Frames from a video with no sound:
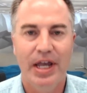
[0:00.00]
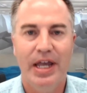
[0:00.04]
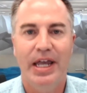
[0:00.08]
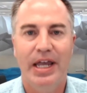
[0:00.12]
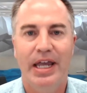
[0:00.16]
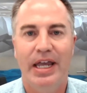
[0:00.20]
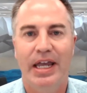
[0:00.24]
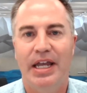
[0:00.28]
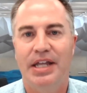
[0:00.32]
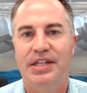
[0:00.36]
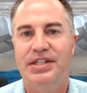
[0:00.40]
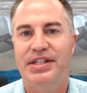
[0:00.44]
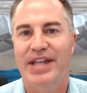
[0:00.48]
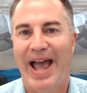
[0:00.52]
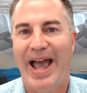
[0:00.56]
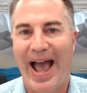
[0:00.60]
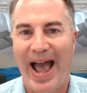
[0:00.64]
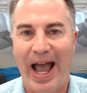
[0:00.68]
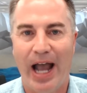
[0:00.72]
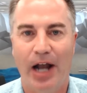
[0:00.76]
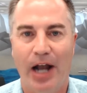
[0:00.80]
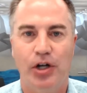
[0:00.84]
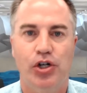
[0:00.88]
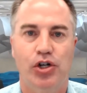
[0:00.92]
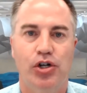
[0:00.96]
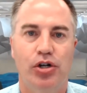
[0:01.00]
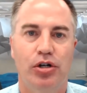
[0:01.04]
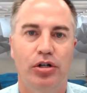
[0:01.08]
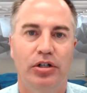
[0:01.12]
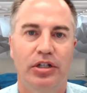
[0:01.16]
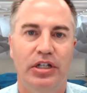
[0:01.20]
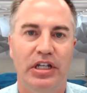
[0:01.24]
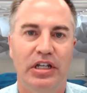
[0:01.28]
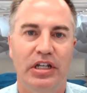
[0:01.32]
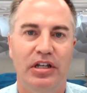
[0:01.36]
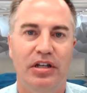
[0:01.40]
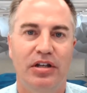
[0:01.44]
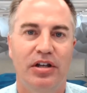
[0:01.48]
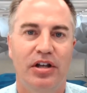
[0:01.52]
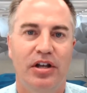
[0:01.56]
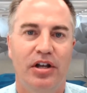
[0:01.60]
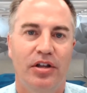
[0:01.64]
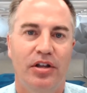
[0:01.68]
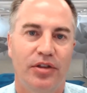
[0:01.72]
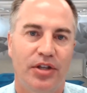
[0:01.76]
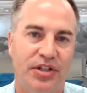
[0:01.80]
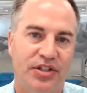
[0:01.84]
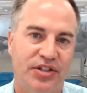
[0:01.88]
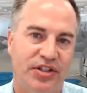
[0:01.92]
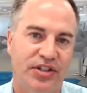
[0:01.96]
It's actually
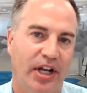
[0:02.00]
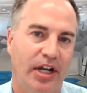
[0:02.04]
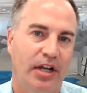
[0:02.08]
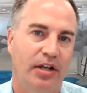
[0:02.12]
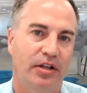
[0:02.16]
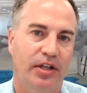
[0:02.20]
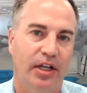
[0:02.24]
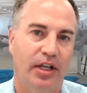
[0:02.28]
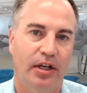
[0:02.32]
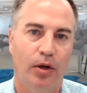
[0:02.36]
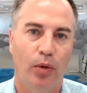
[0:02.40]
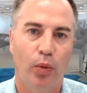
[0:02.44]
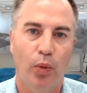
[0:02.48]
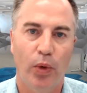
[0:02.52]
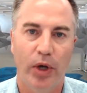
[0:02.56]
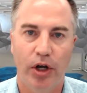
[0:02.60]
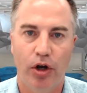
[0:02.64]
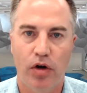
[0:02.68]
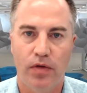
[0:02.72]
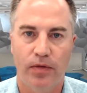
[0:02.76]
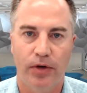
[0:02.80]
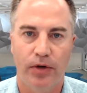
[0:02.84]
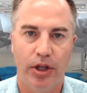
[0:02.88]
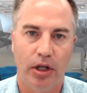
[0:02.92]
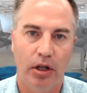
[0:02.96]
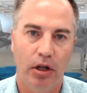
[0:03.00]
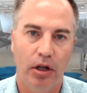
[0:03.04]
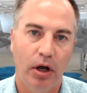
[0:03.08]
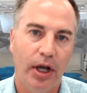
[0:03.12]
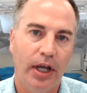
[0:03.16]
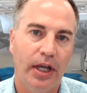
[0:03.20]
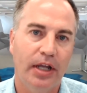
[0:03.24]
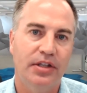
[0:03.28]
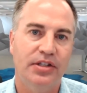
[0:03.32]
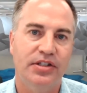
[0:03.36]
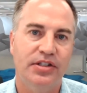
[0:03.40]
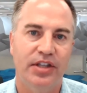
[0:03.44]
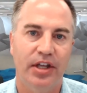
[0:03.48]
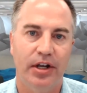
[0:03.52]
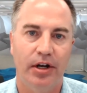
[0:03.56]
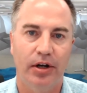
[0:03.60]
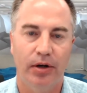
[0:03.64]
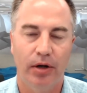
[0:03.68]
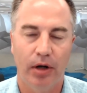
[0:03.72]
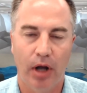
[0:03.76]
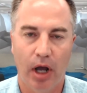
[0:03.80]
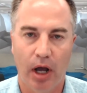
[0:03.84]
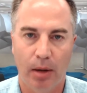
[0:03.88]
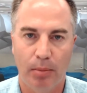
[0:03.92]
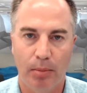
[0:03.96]
the site that can win over the clients that are
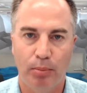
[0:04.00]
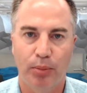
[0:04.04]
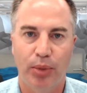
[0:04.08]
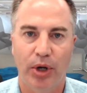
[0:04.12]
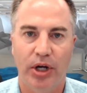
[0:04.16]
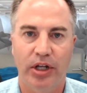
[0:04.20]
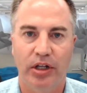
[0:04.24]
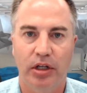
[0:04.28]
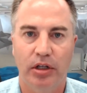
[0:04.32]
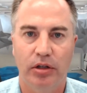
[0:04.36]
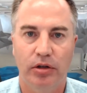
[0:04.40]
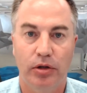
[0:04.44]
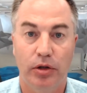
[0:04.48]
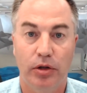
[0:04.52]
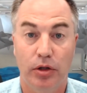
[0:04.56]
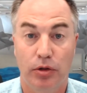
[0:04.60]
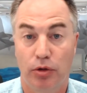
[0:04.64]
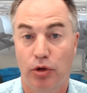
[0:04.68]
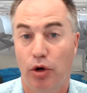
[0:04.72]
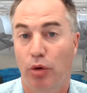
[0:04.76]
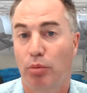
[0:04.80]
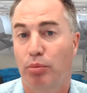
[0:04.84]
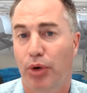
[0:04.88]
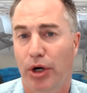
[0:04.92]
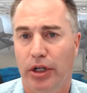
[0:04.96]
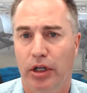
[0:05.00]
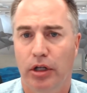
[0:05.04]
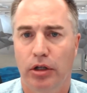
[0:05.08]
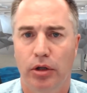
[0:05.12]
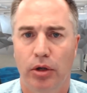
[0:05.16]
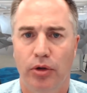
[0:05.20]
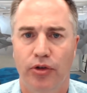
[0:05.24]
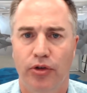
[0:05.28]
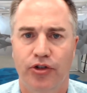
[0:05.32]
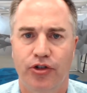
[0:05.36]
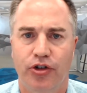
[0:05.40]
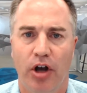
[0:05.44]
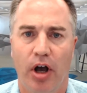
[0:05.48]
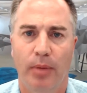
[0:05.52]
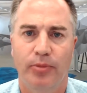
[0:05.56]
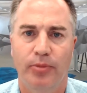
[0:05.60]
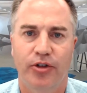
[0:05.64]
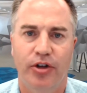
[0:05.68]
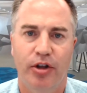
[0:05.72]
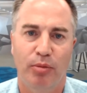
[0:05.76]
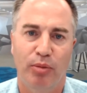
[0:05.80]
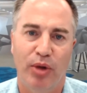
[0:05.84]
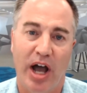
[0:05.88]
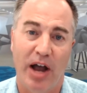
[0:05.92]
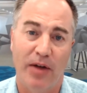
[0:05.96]
um, bringing you know bringing those jobs to
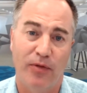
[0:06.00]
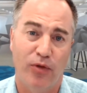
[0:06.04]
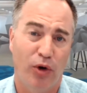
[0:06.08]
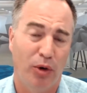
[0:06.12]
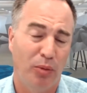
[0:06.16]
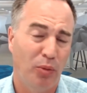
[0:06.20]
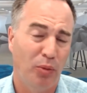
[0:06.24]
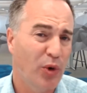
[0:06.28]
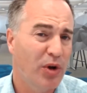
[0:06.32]
the platform.